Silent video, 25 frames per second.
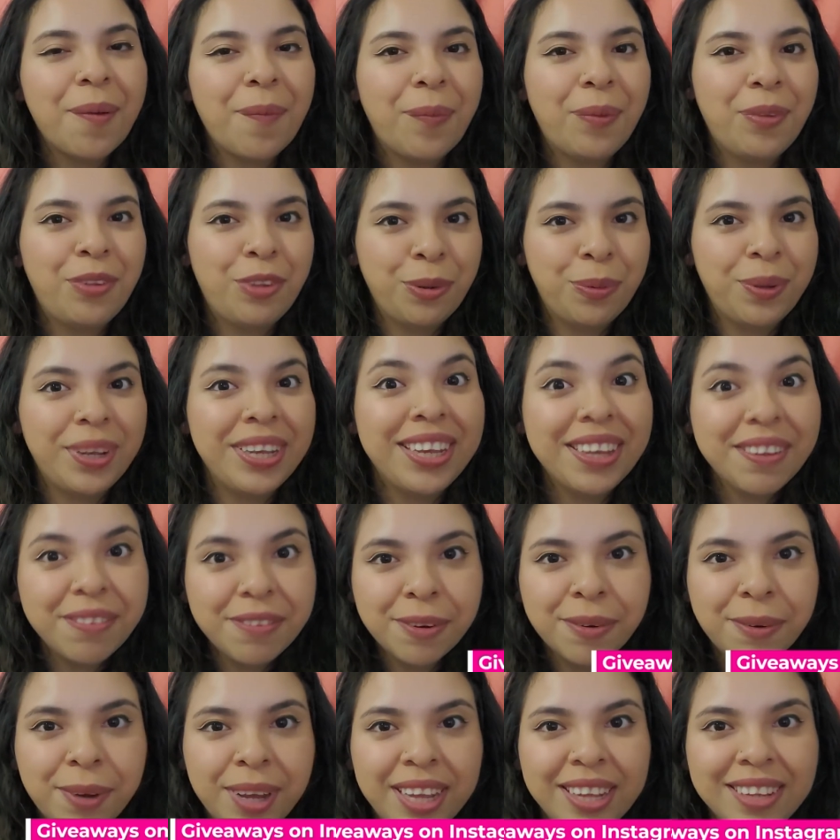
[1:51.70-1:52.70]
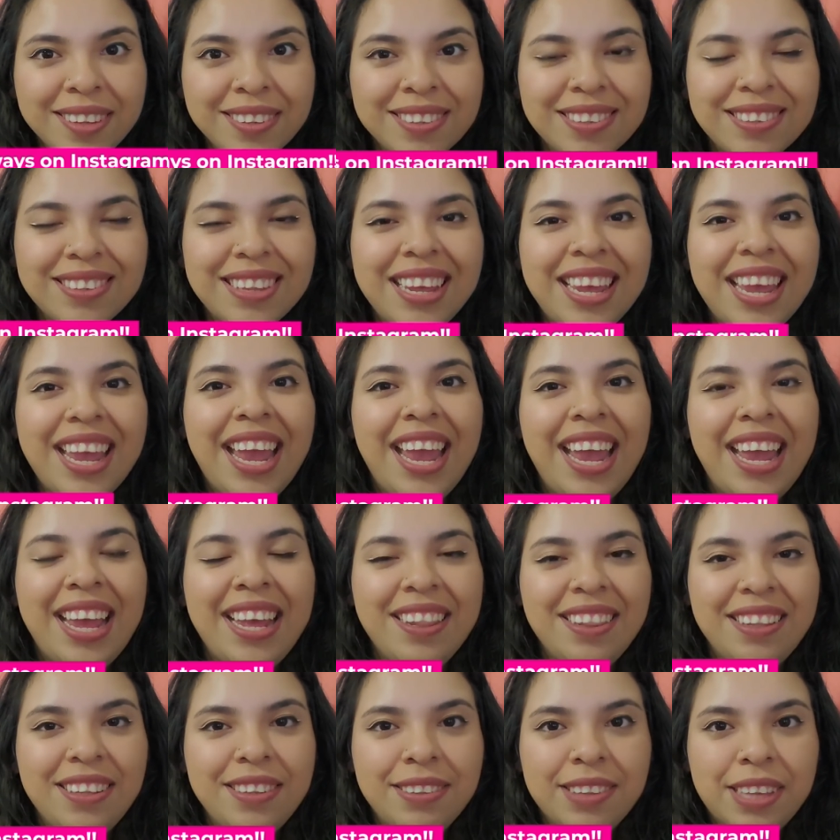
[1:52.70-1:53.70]
doing giveaways,
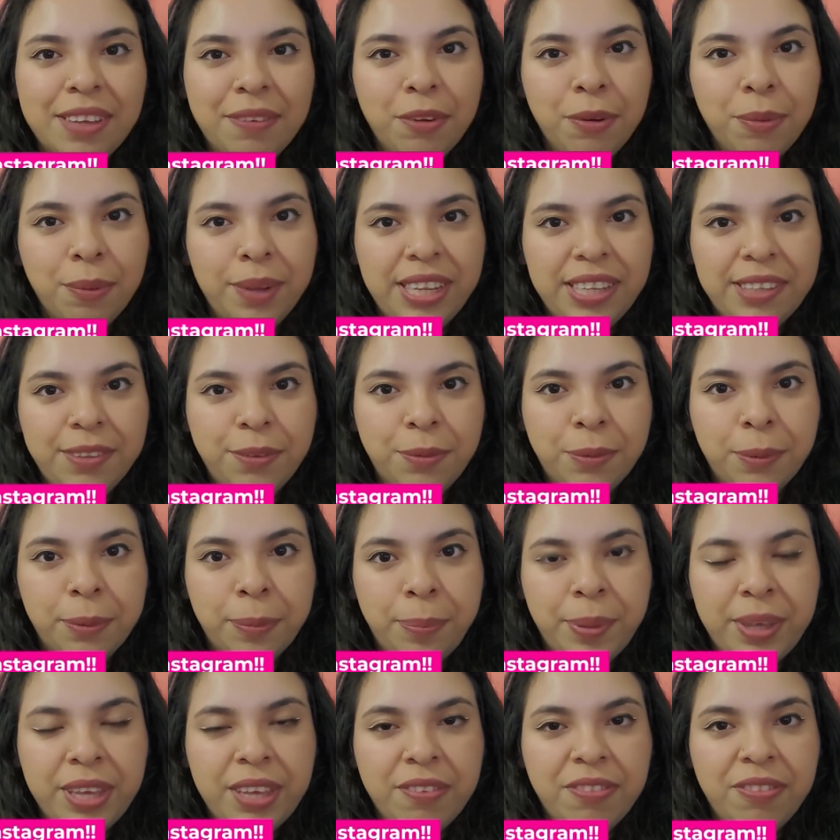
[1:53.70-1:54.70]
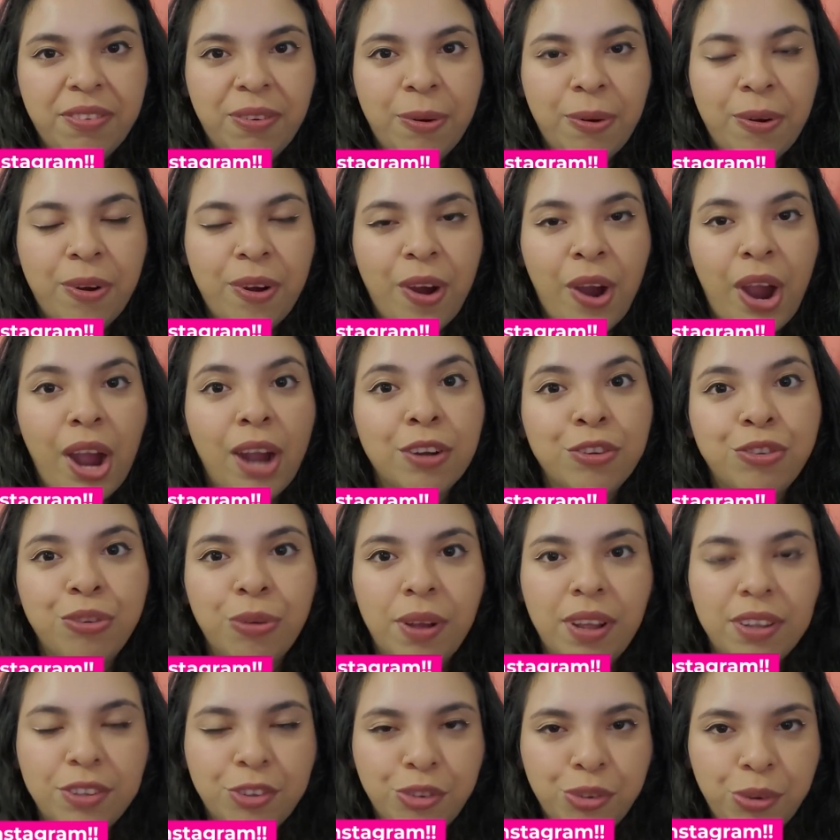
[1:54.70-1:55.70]
and these giveaways will be for our
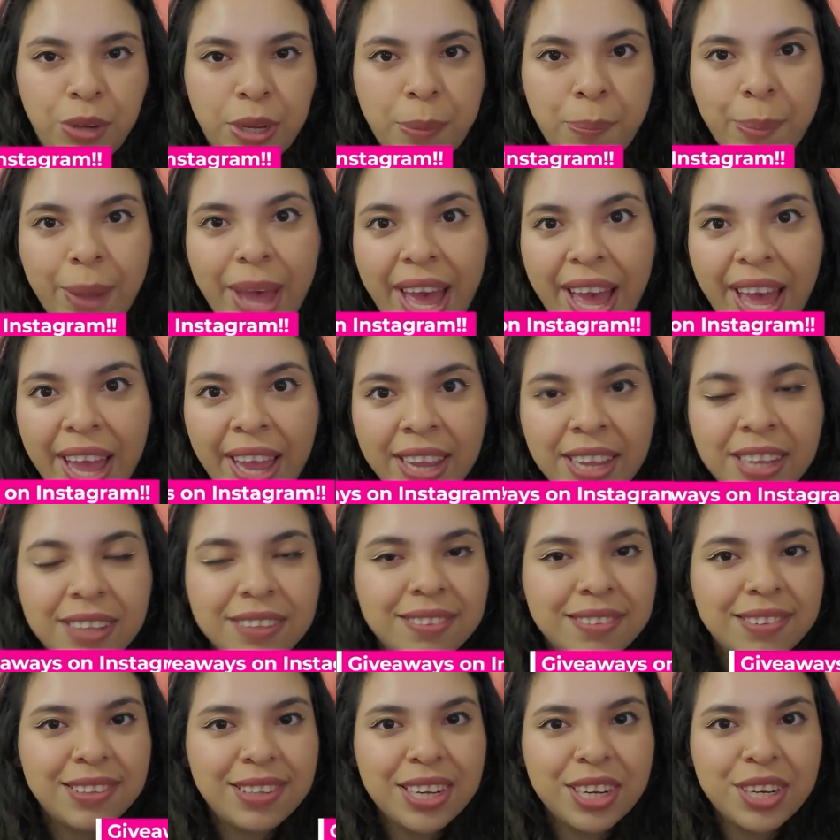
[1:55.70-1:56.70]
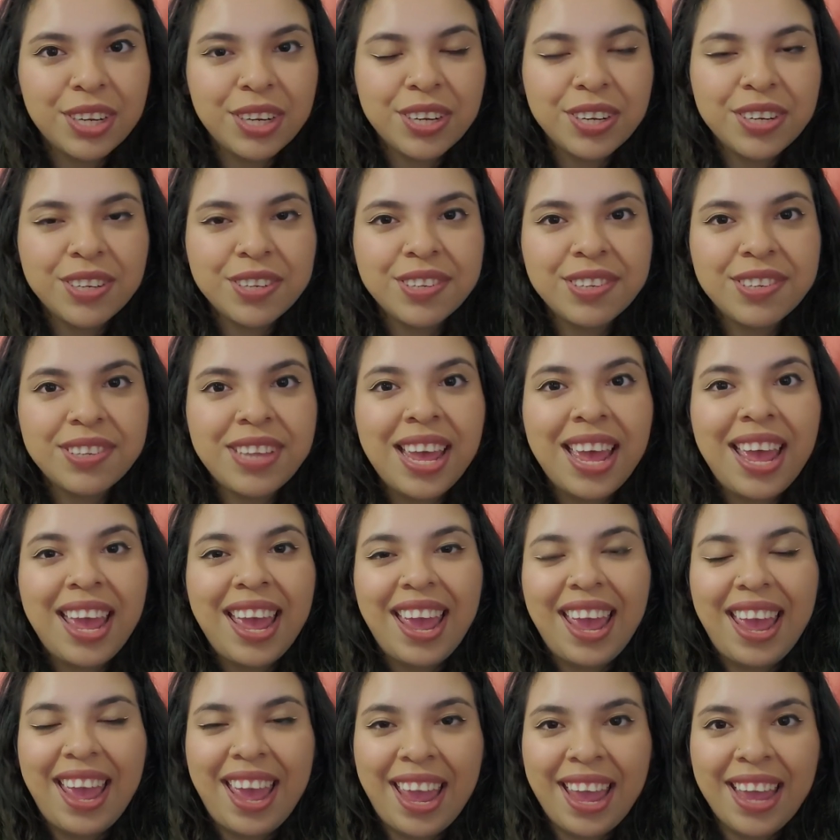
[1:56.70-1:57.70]
drawstring bags, stickers,
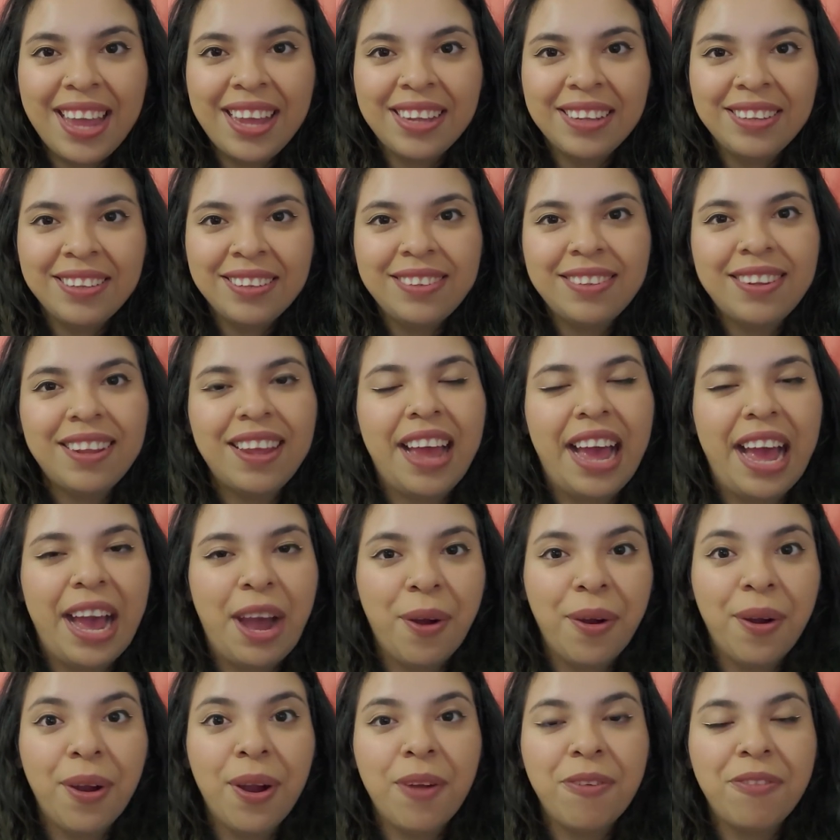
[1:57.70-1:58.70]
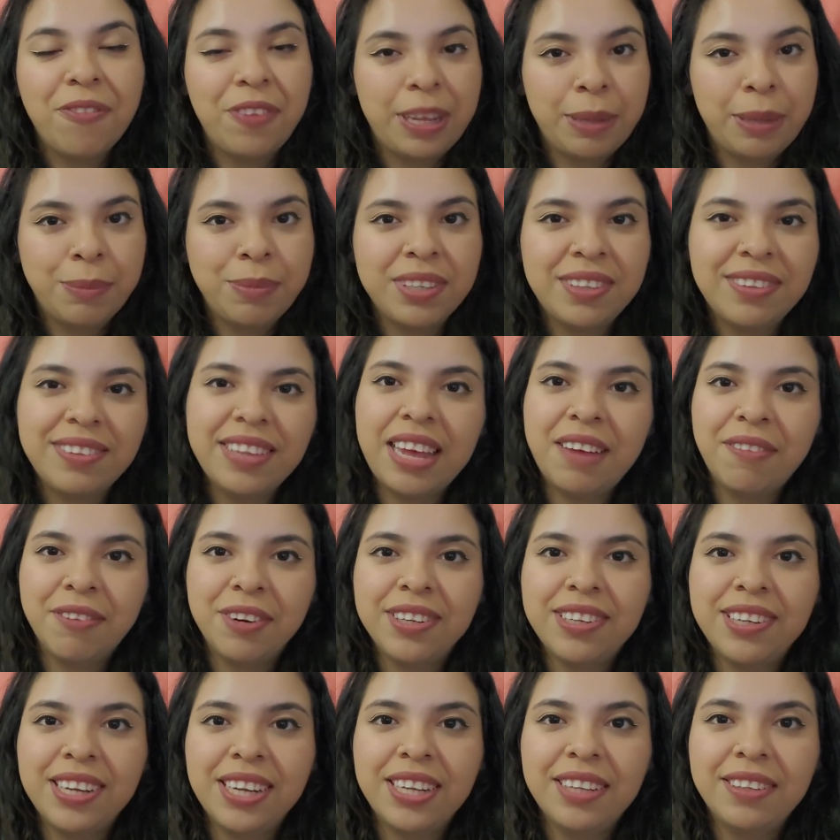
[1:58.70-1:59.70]
and our famous
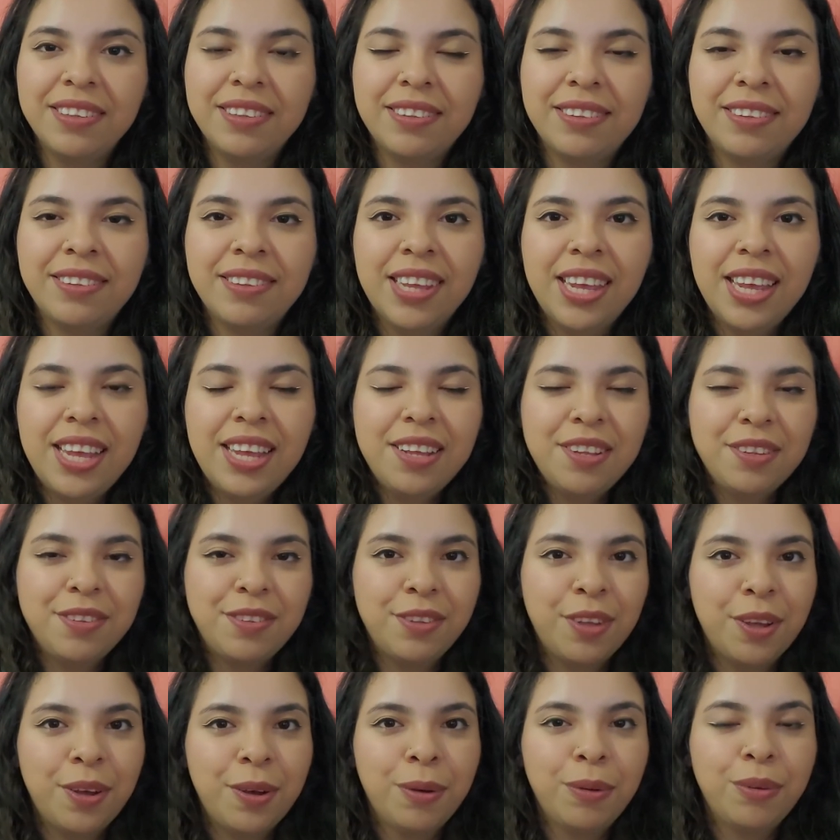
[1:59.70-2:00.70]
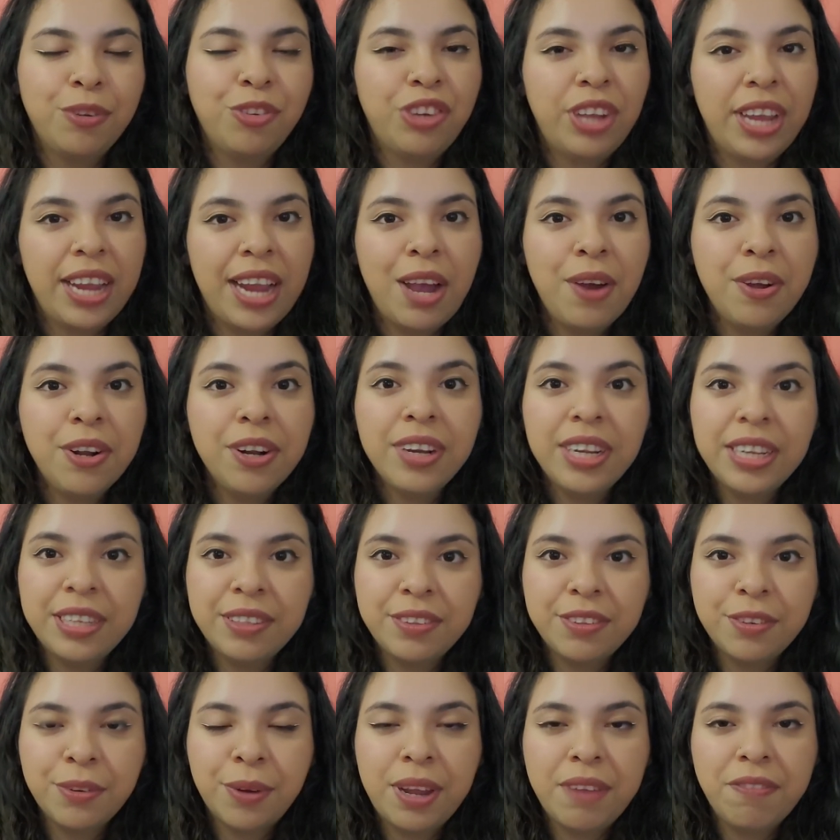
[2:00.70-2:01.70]
ever tights. So check out our
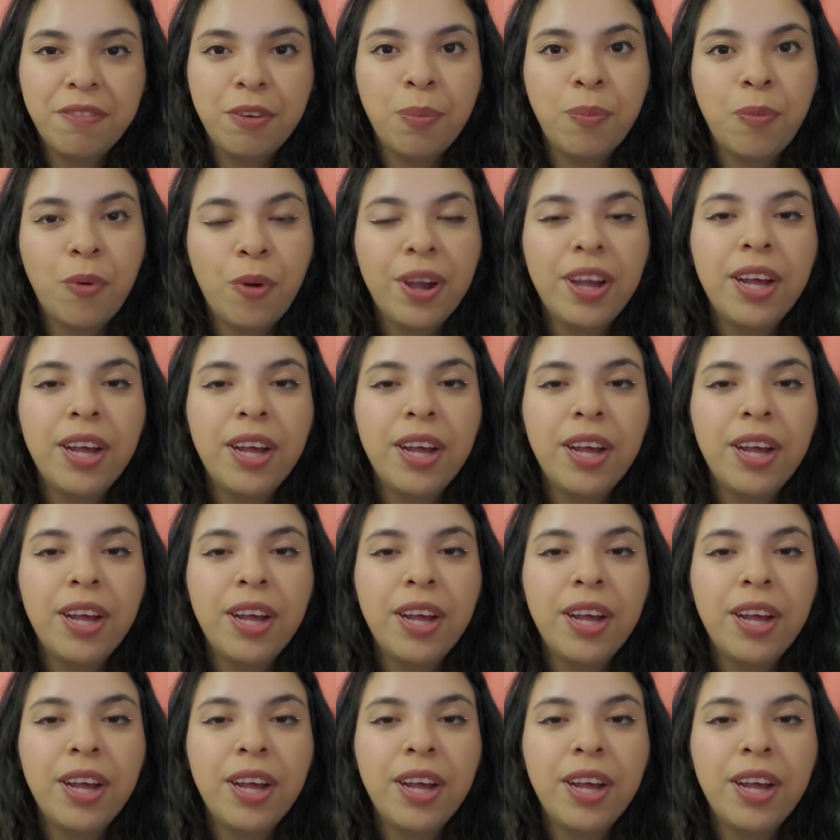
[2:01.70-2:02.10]
Instagram for more